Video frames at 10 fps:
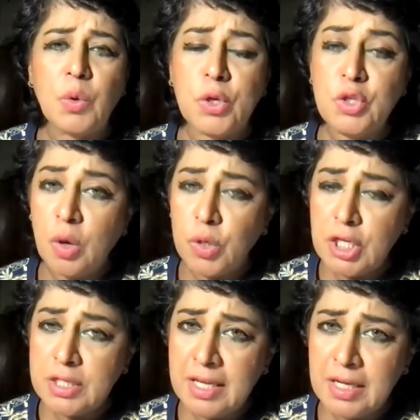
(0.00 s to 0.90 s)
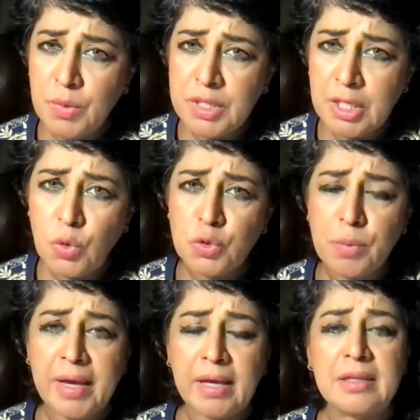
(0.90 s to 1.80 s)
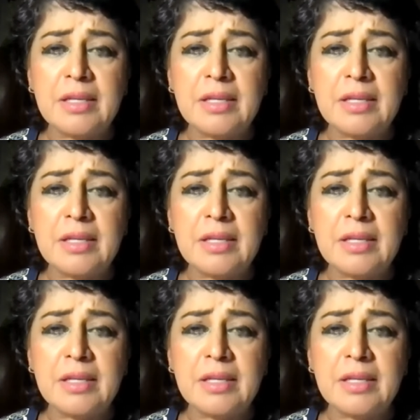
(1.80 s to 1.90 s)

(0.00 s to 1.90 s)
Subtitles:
When you're dealing with an older man,